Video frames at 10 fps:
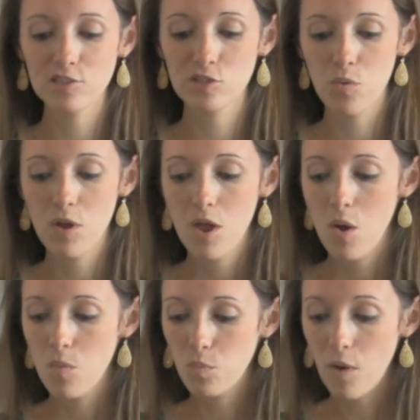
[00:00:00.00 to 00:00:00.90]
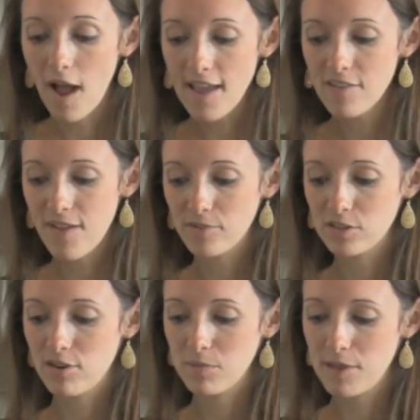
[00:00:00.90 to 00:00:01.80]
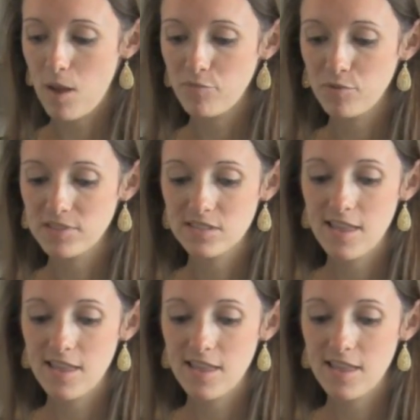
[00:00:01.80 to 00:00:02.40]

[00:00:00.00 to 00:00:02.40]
And so what I have found incredibly helpful is